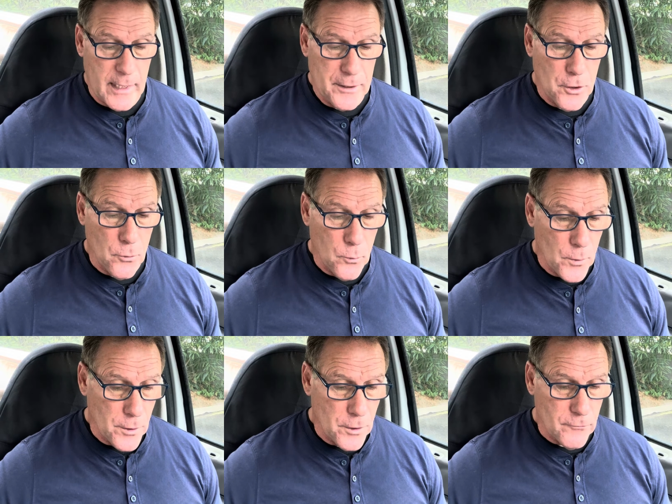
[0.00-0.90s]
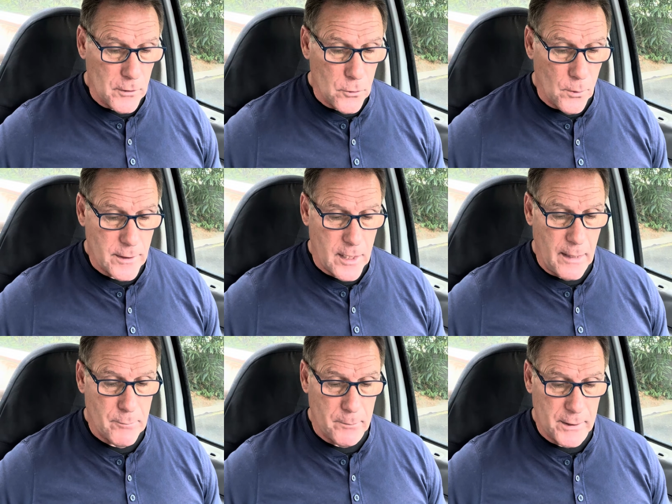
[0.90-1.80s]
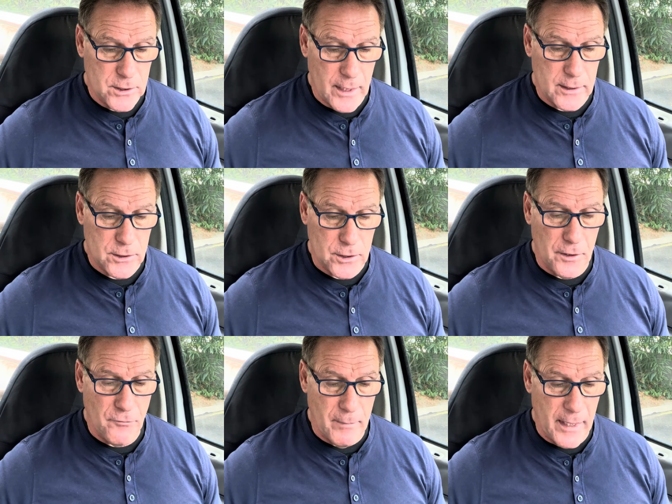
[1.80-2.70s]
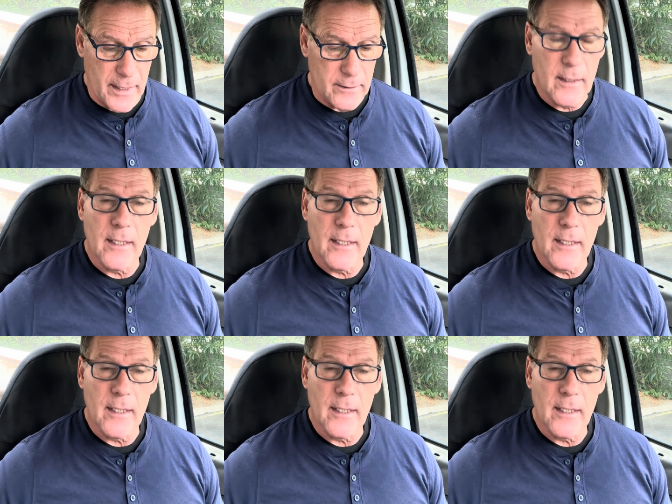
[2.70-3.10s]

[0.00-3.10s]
And the word of the Lord came to me, saying, Son of man,